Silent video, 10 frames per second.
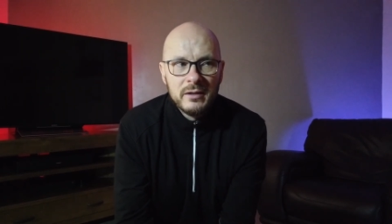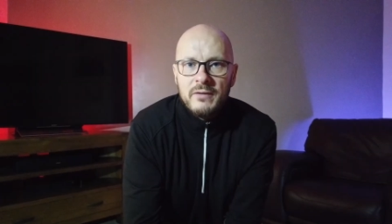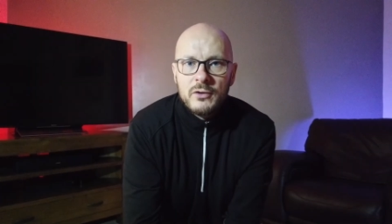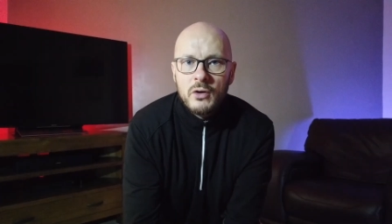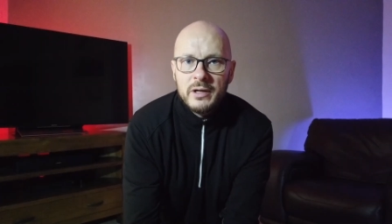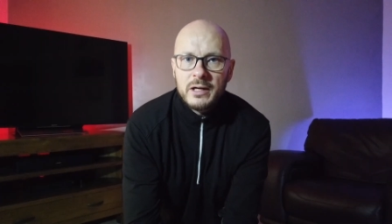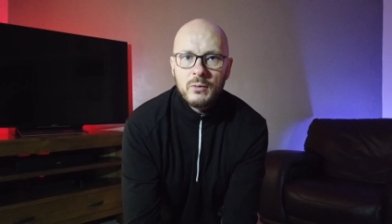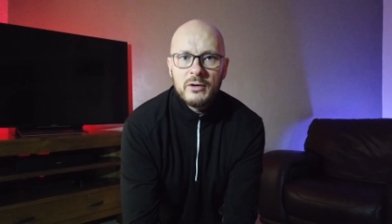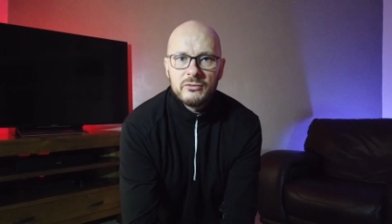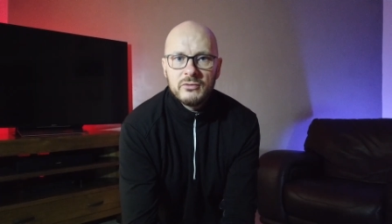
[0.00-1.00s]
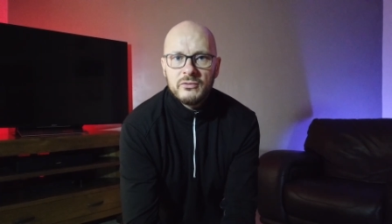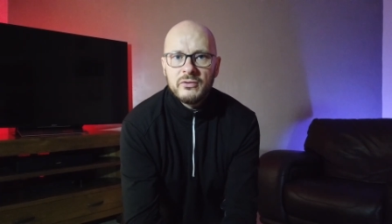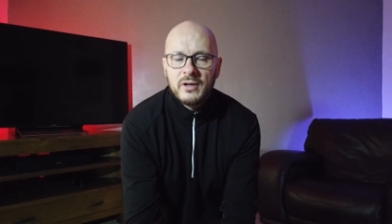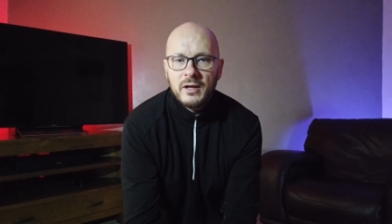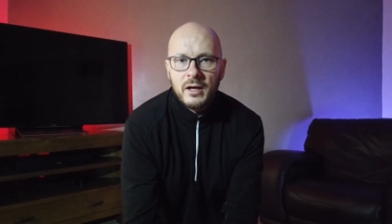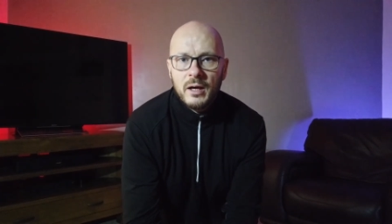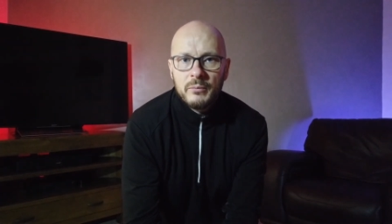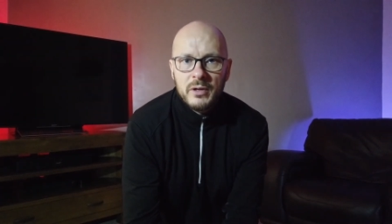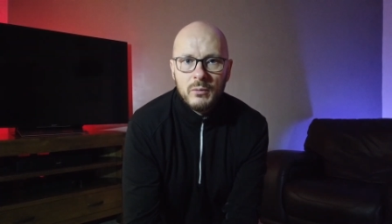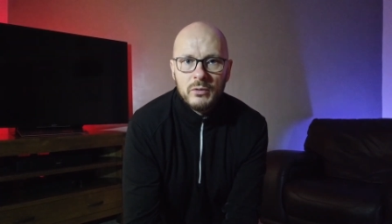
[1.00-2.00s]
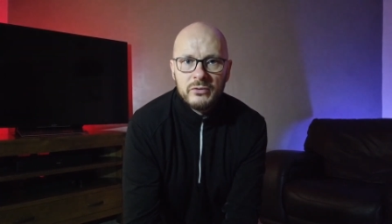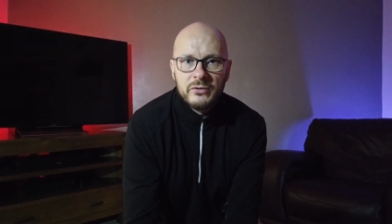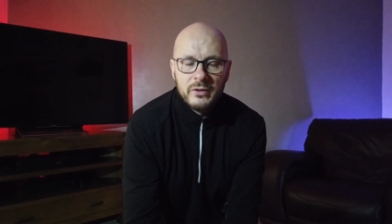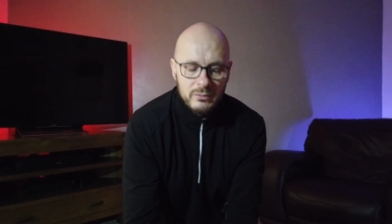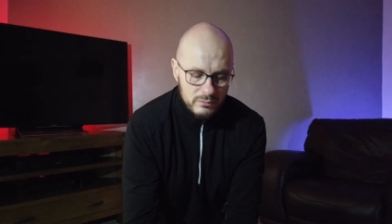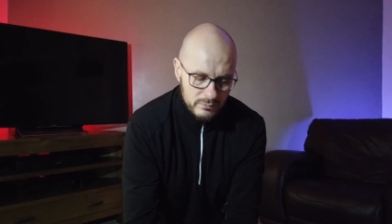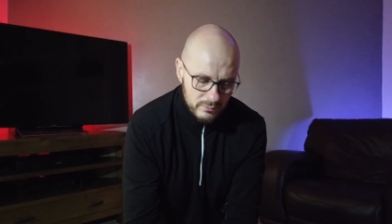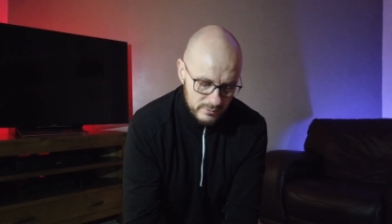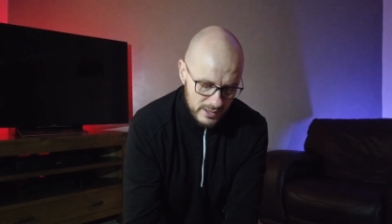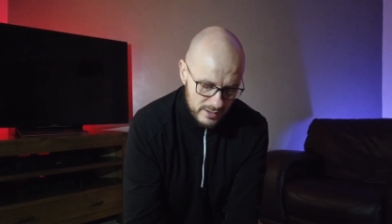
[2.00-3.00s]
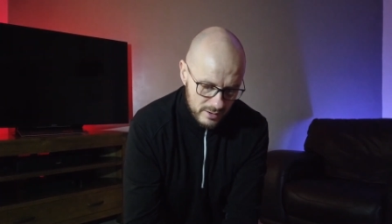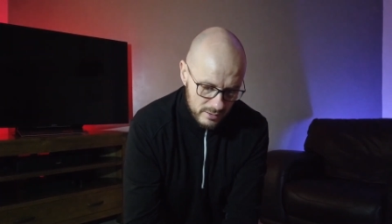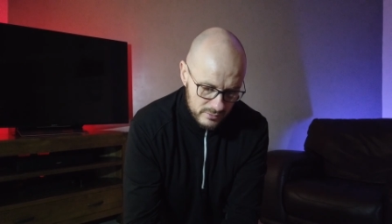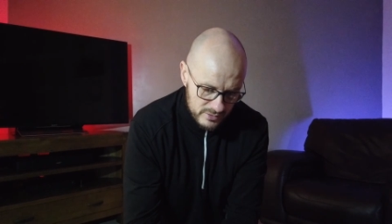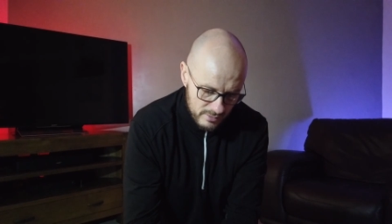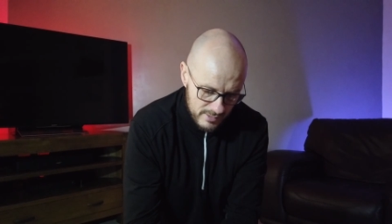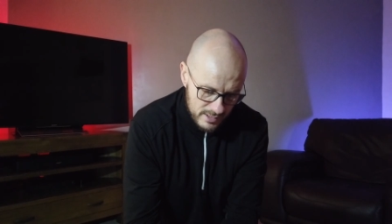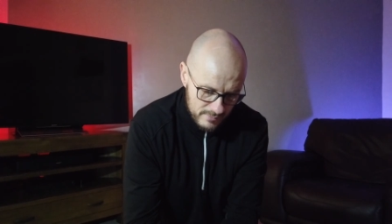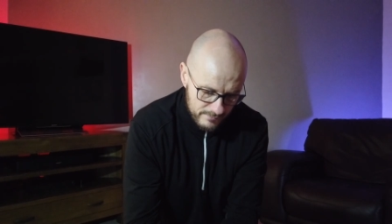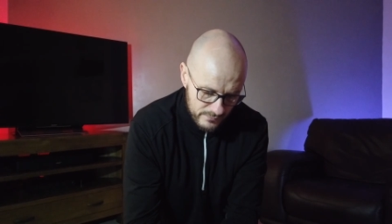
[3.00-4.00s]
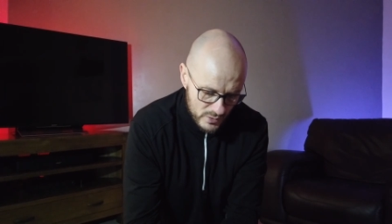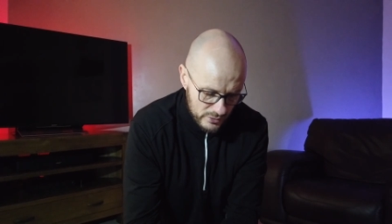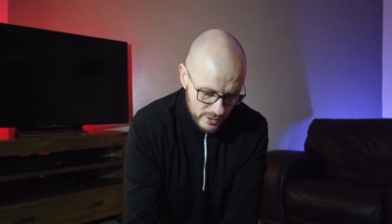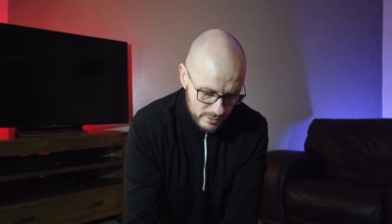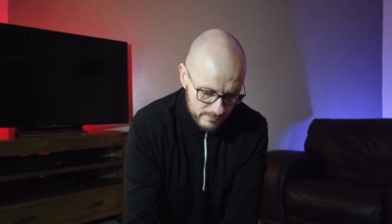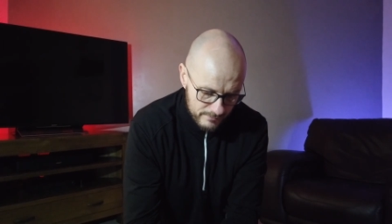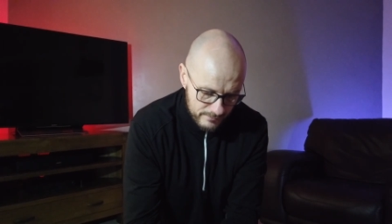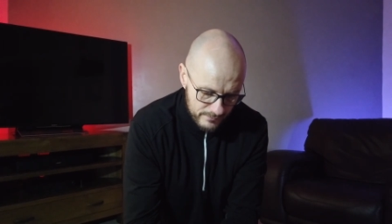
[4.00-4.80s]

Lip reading: So if you've got any questions that you want to do, thank you Siri, not you,